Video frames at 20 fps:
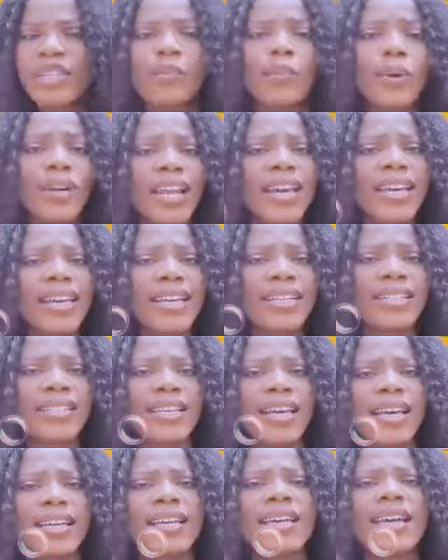But like I
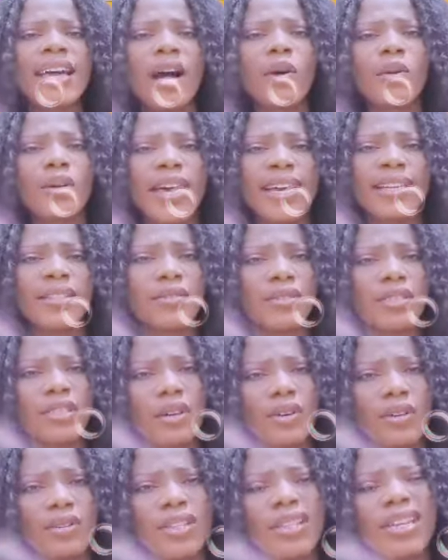said, I would like to
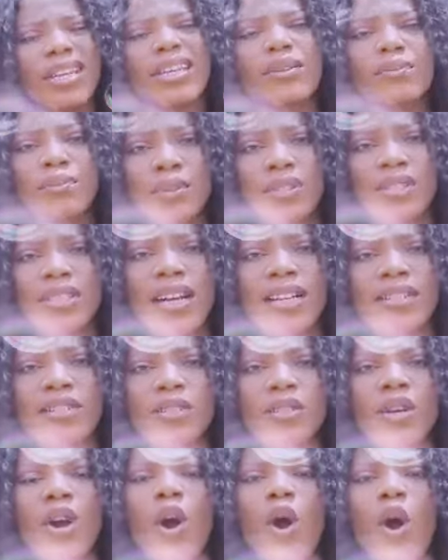tell you the
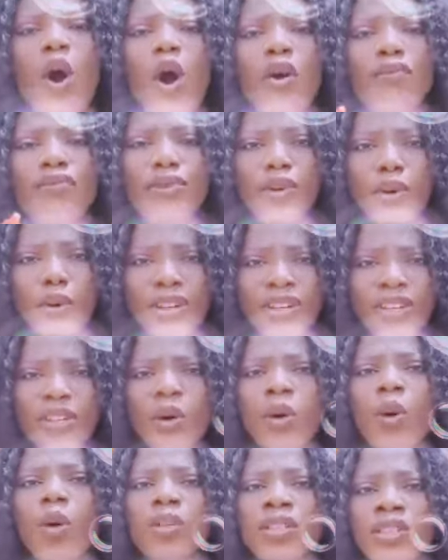importance of knowing
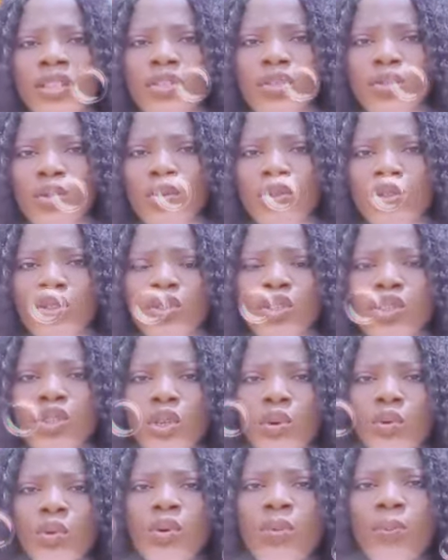your undertone, so
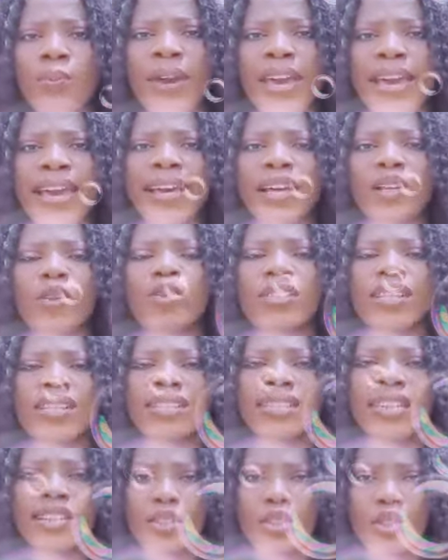you will pay close
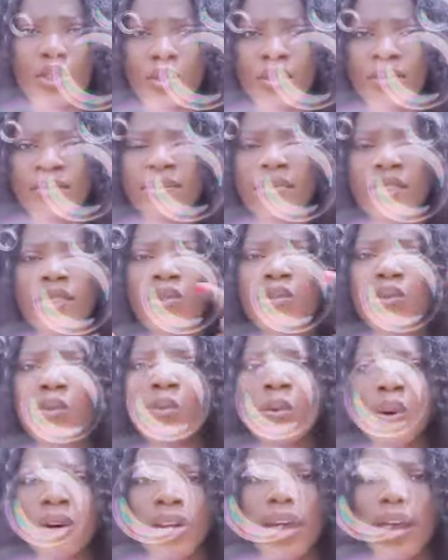attention to
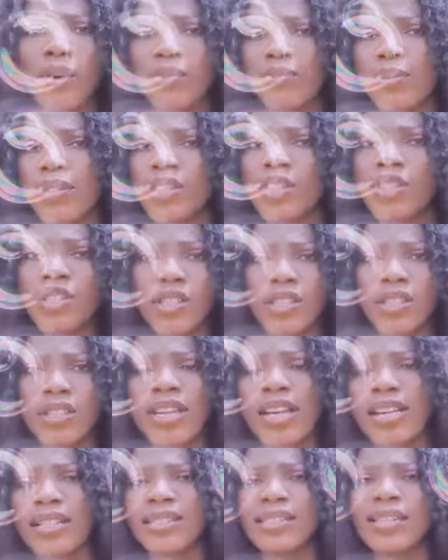what I will be teaching
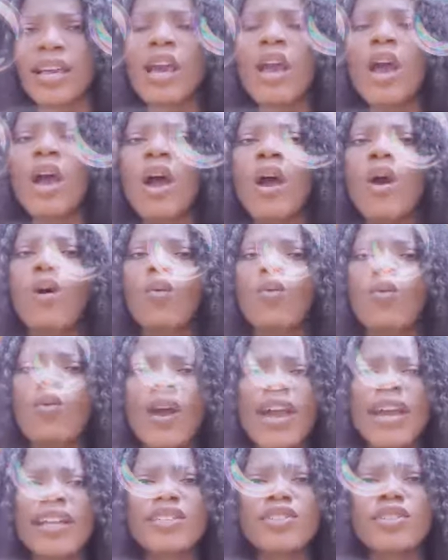next.
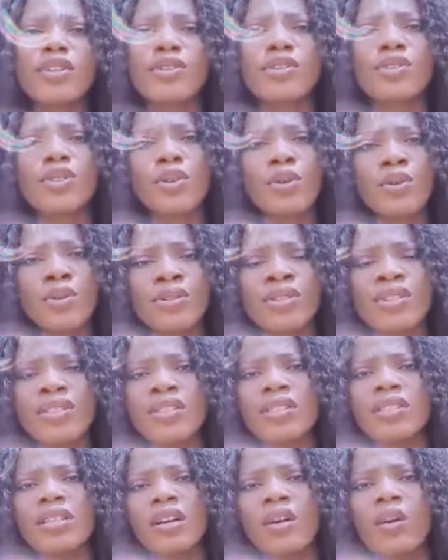When you choose
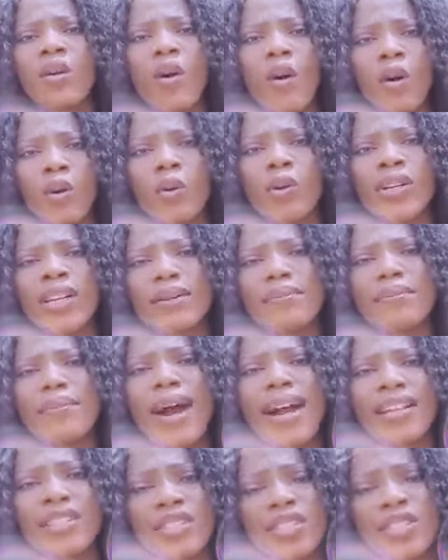the color that
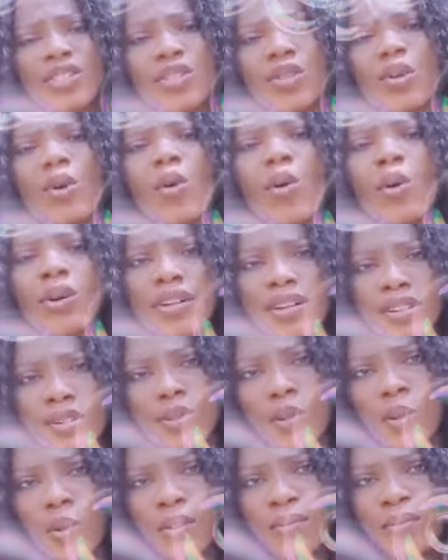matches your
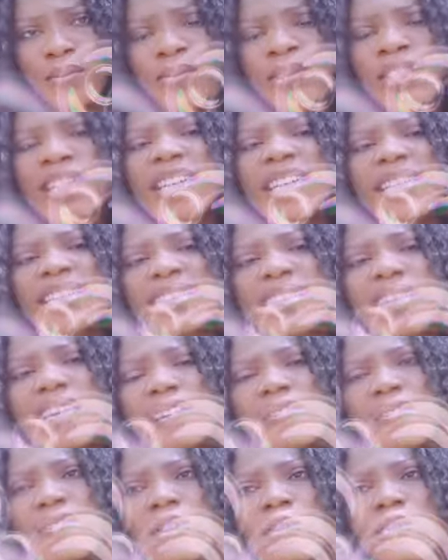undertone, it gives